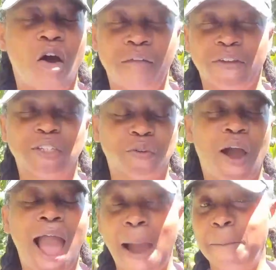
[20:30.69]
office
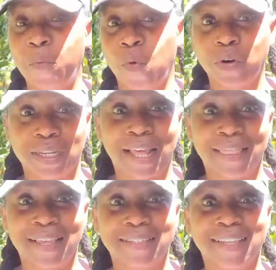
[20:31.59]
had worked
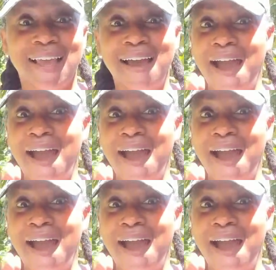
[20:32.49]
like this.